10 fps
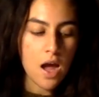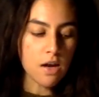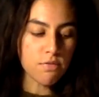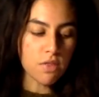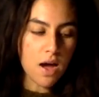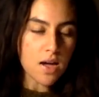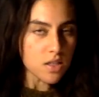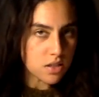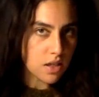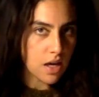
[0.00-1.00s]
And if that
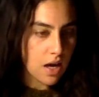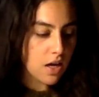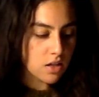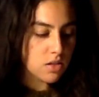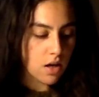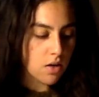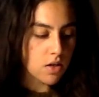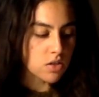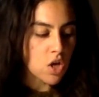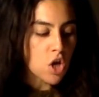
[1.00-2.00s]
is the case,
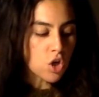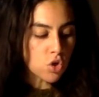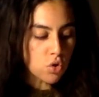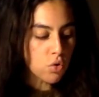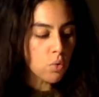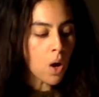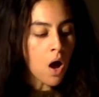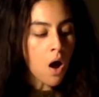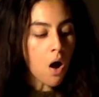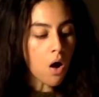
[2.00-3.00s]
Aries, you
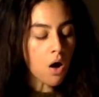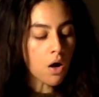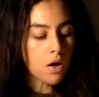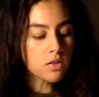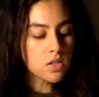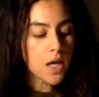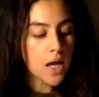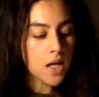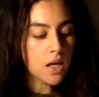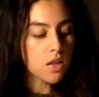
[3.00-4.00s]
are
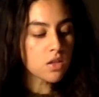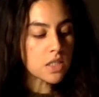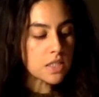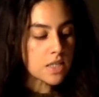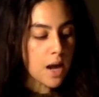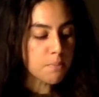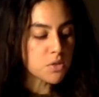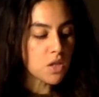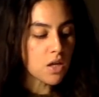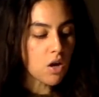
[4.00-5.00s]
taking the
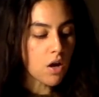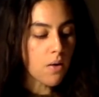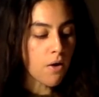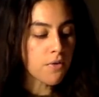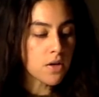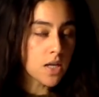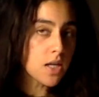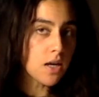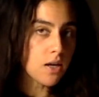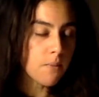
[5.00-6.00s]
steps that are
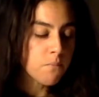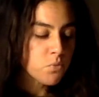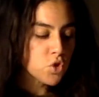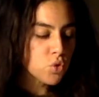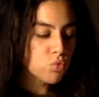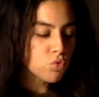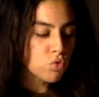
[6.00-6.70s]
needed to